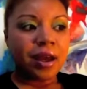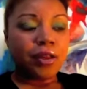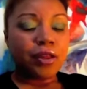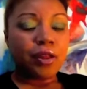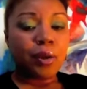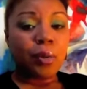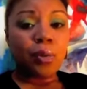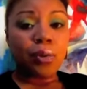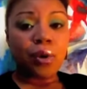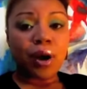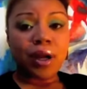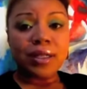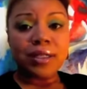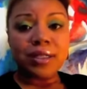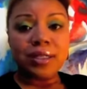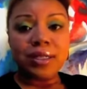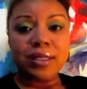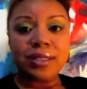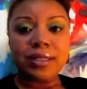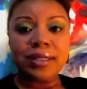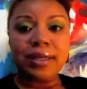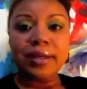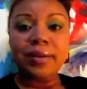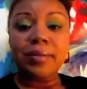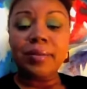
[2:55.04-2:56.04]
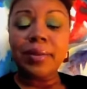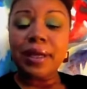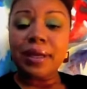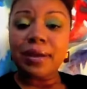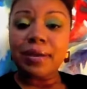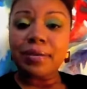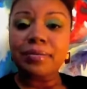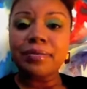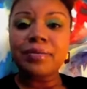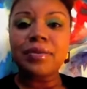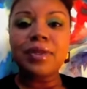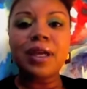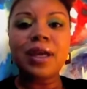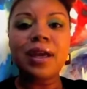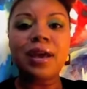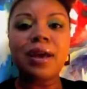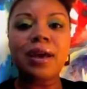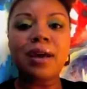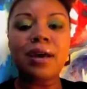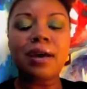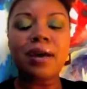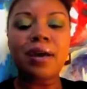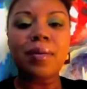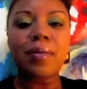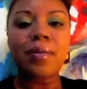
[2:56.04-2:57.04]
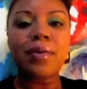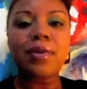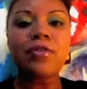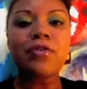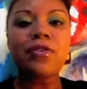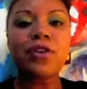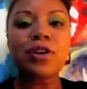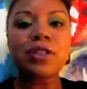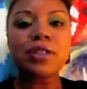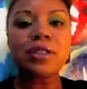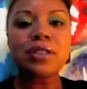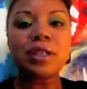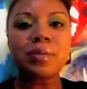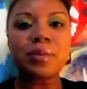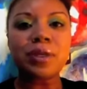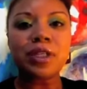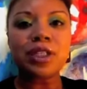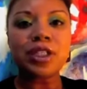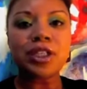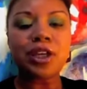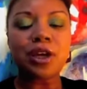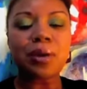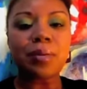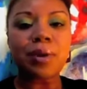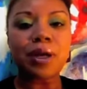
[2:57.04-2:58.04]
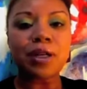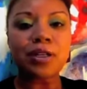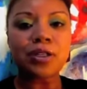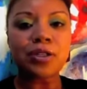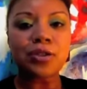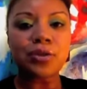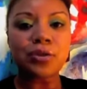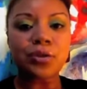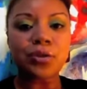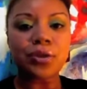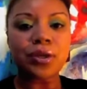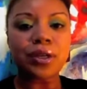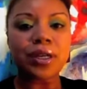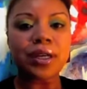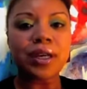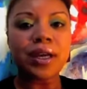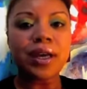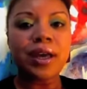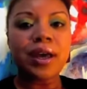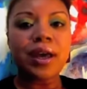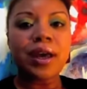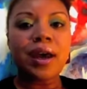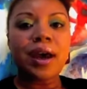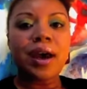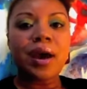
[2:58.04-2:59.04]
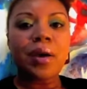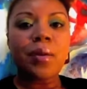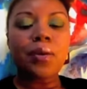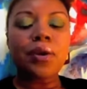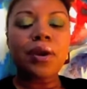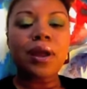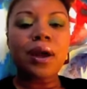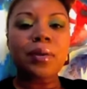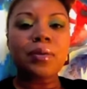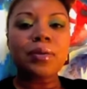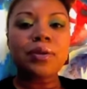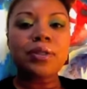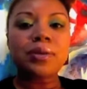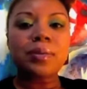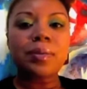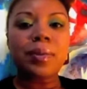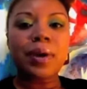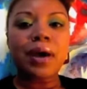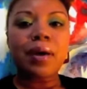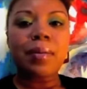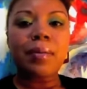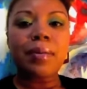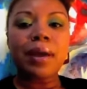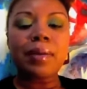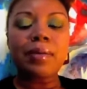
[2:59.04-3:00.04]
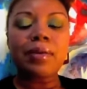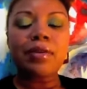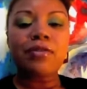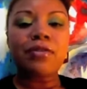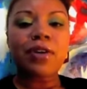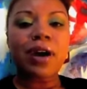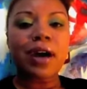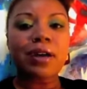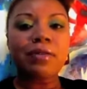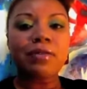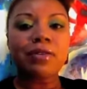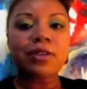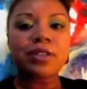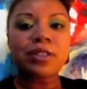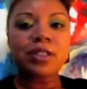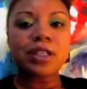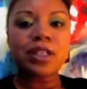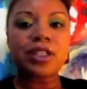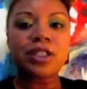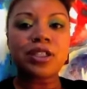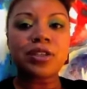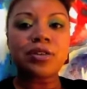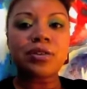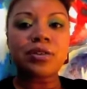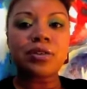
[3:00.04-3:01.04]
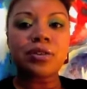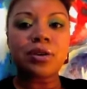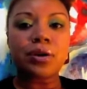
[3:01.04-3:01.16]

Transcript: the process can be. First, let me share my story. When I was about maybe 5 or 6 years